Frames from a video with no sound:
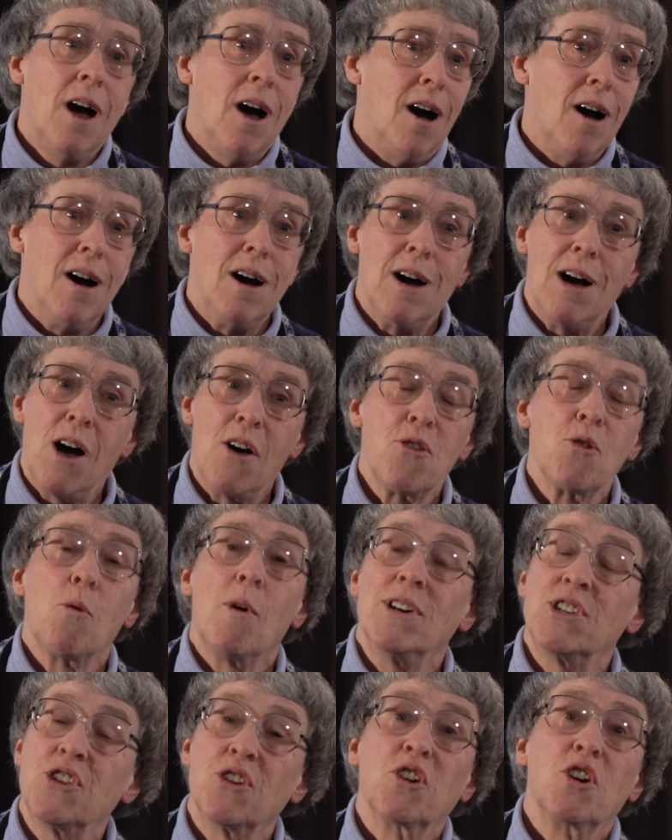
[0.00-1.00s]

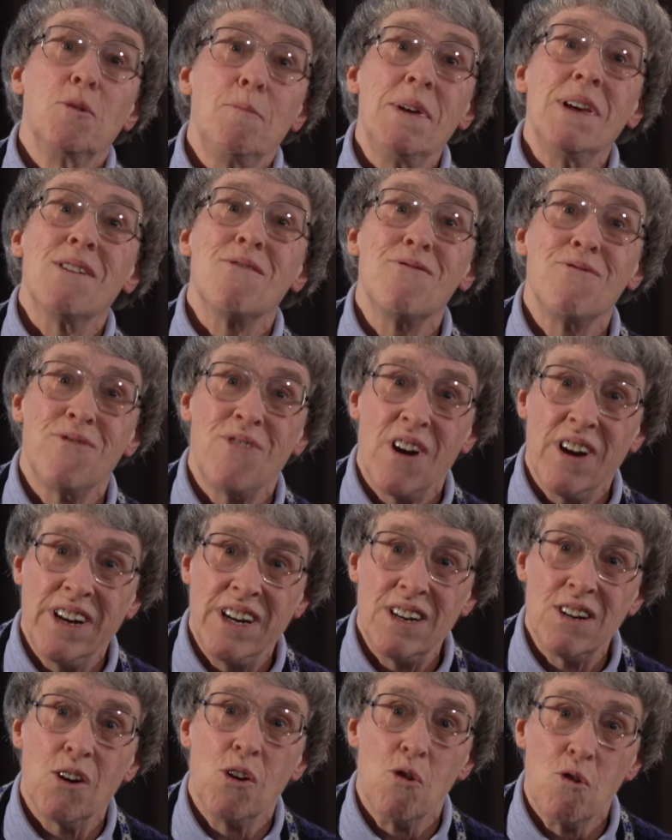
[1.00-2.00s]
Otherwise, there could be a
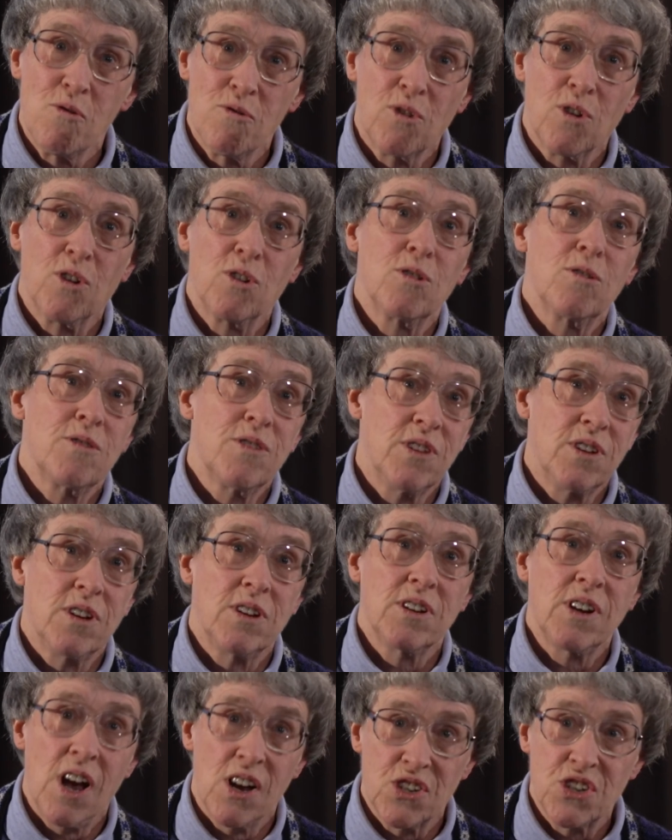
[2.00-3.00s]
fight over
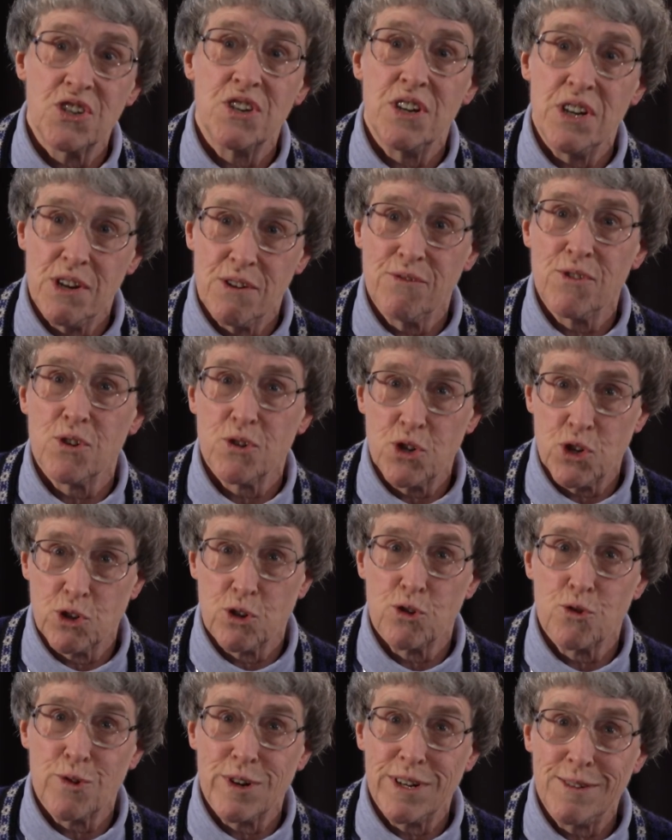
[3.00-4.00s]
the custody of your
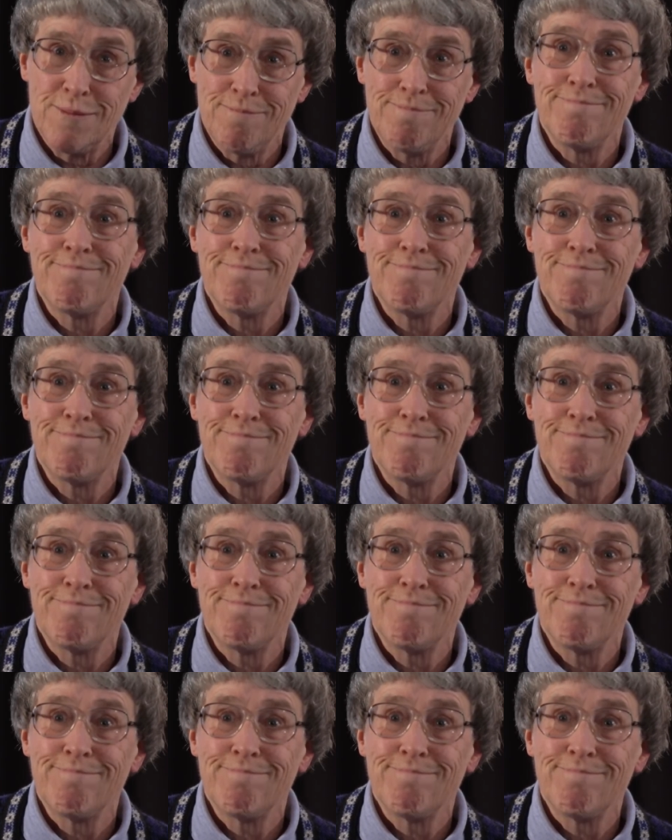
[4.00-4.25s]
children.